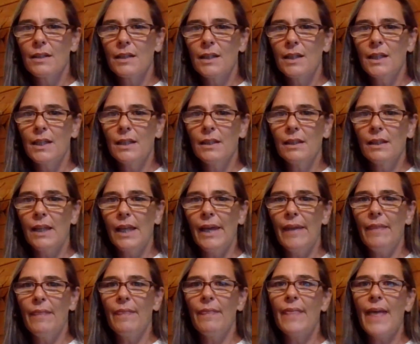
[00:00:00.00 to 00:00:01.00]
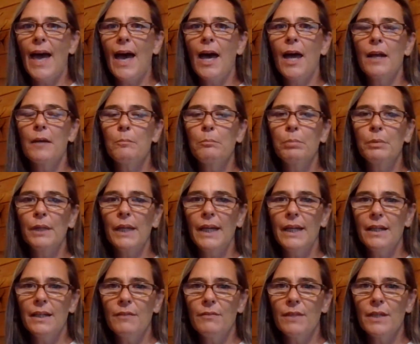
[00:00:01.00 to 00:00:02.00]
And let that
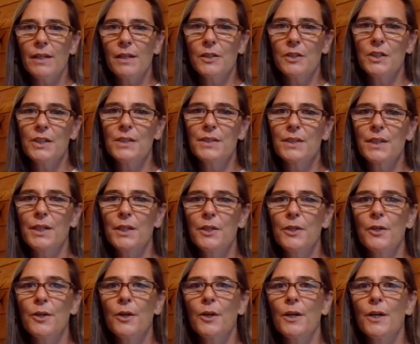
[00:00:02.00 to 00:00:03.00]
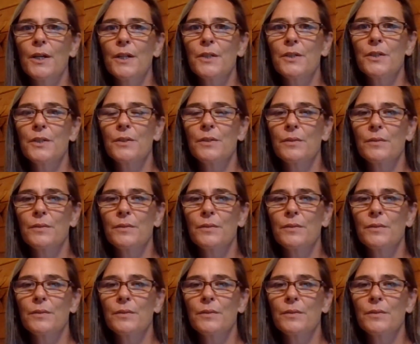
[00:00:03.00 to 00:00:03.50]
blend of energy sit in your heart